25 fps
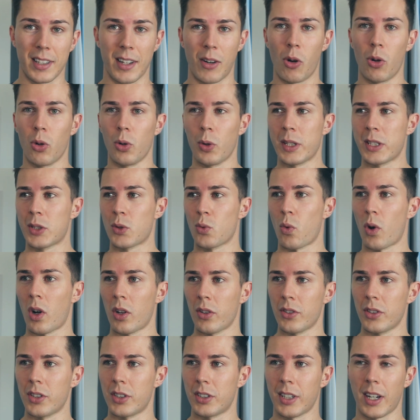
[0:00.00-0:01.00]
I always
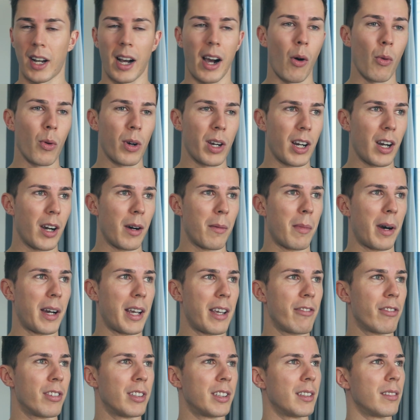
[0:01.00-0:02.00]
wondered how come. I
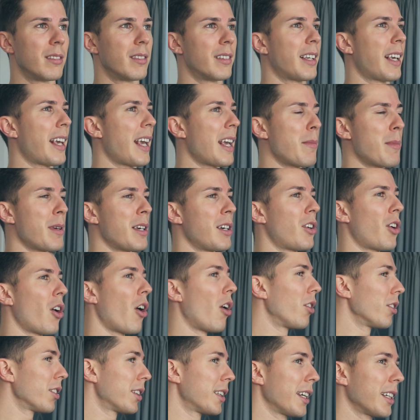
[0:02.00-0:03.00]
even came in
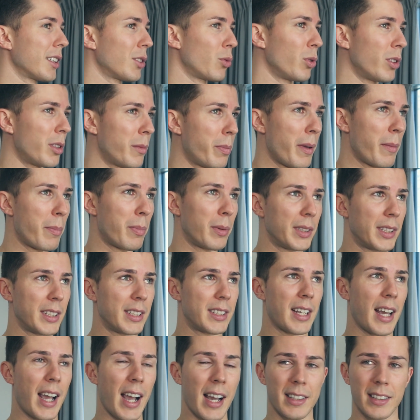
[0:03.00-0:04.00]
contact with people
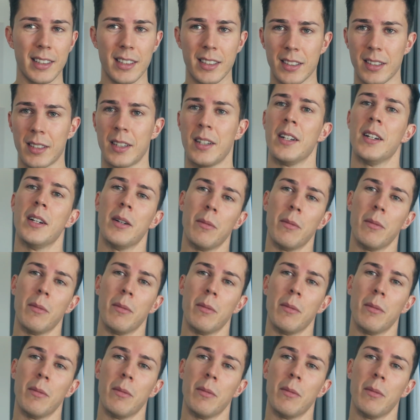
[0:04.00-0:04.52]
that had it